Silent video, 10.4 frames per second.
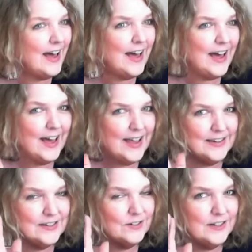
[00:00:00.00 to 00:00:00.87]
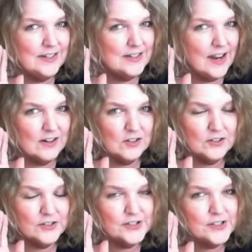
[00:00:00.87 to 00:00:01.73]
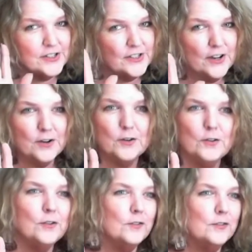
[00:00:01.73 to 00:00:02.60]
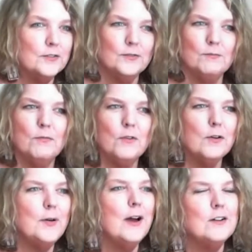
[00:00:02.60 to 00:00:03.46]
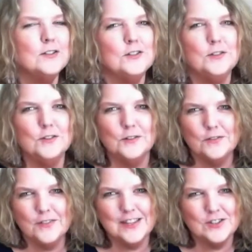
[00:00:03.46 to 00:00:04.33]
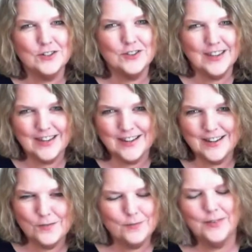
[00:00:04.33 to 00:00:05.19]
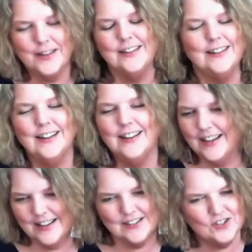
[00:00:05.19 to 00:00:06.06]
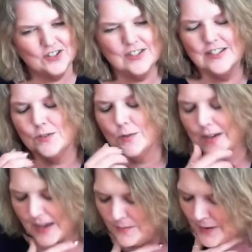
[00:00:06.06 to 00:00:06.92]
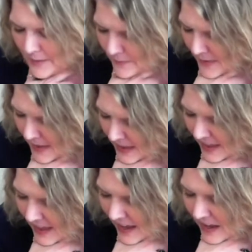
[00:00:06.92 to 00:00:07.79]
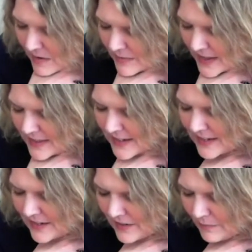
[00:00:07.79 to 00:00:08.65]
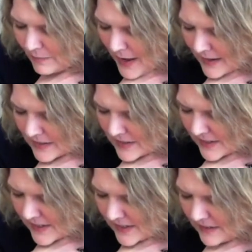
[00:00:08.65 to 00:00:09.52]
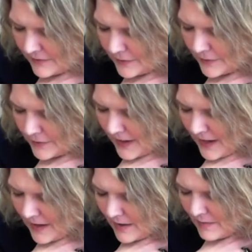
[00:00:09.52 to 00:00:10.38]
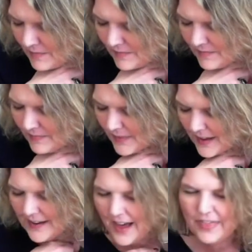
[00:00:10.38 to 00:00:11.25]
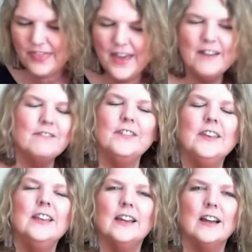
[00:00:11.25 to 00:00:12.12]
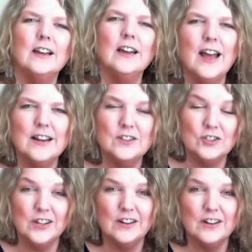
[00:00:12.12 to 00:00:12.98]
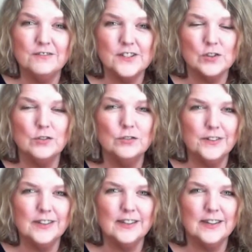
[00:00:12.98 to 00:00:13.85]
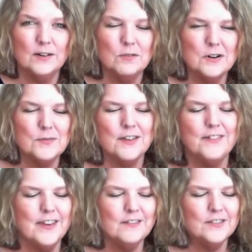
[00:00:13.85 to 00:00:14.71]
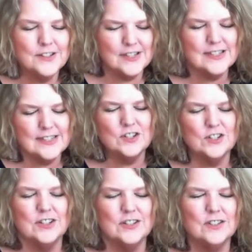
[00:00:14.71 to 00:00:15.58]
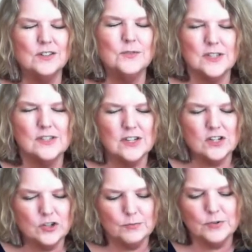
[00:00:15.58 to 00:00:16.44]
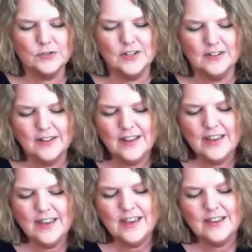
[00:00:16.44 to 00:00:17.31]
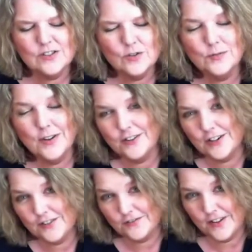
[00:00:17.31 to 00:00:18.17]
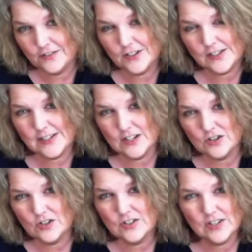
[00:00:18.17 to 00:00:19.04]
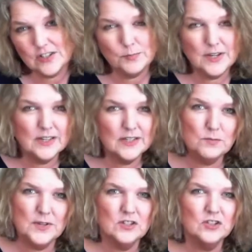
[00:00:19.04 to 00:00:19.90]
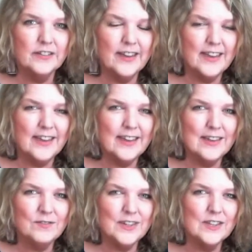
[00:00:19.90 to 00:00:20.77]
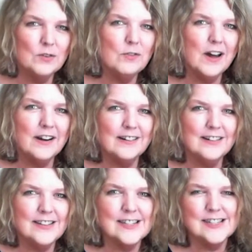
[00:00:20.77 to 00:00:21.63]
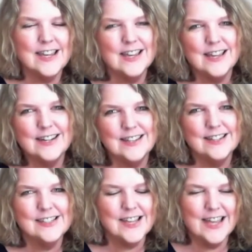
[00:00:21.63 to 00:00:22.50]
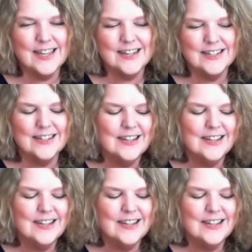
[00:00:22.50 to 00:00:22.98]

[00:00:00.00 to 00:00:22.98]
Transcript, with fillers: I don't eat tentacles. So more power to you if that's your thing, but it's just, it's what came up. And then back to the seafood, I got that feeling. I actually got a physical feeling, one of my favorite sensations. I'm a sensation person. So one of my very favorite sensations is being at the beach all day and being in the water and the sand and the sun.